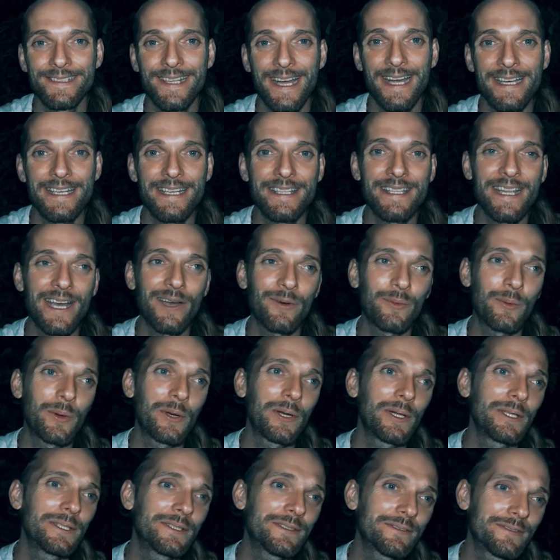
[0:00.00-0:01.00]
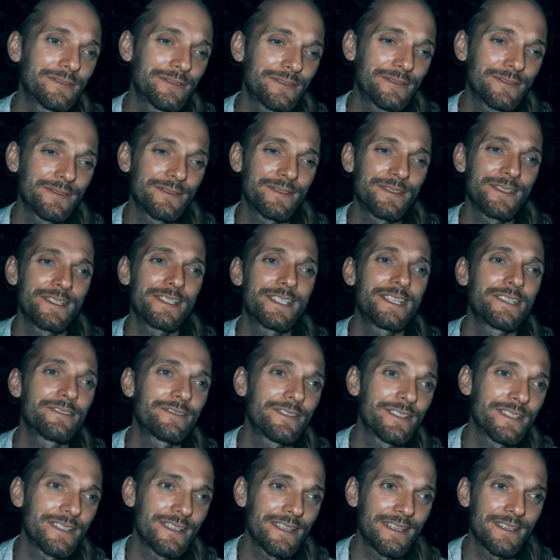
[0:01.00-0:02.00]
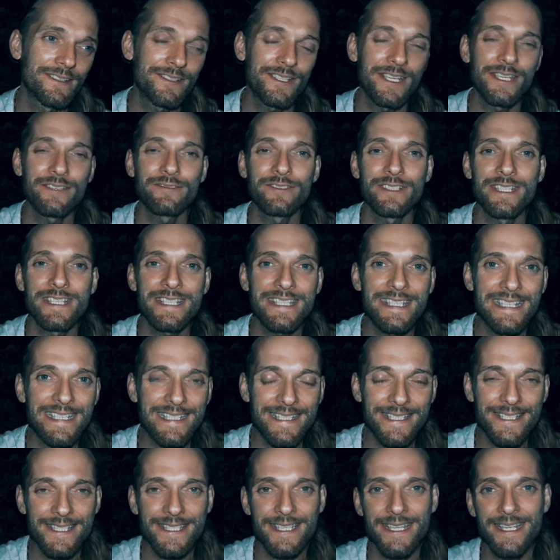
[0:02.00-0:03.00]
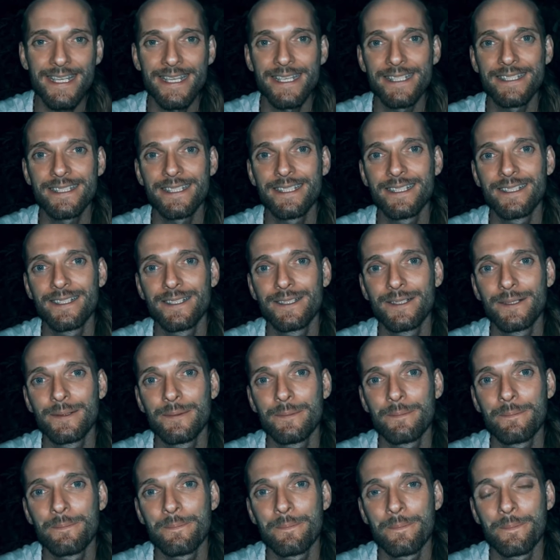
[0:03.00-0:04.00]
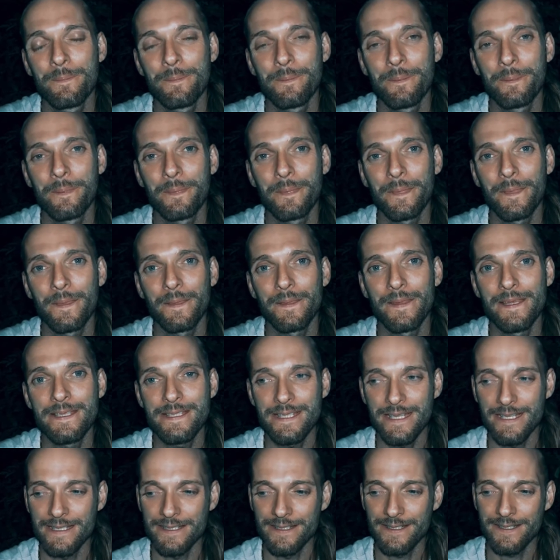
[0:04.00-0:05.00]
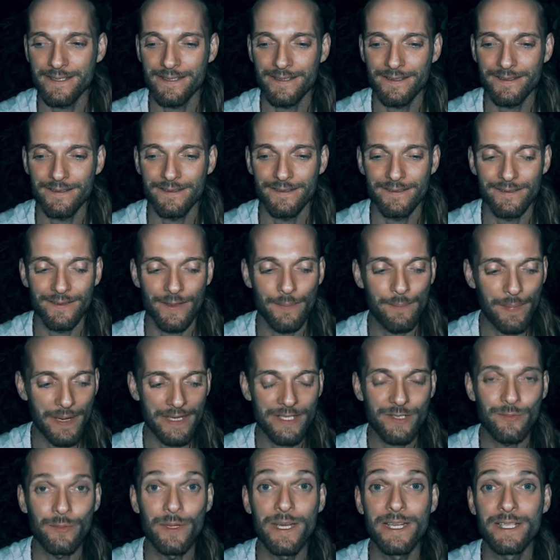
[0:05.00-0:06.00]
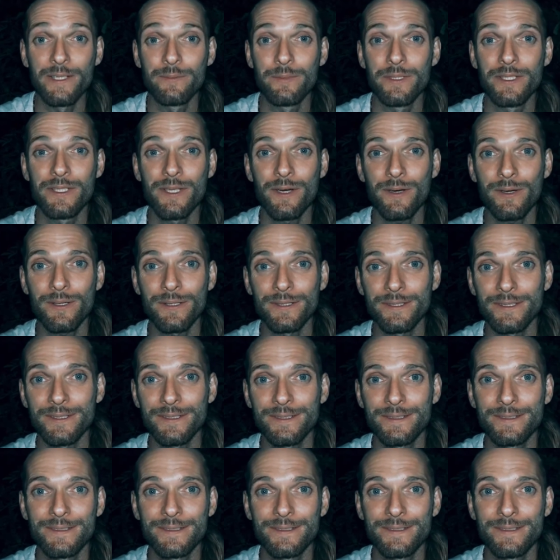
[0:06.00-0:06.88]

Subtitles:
And in that world of synchronistic state, this is the best way to be taught.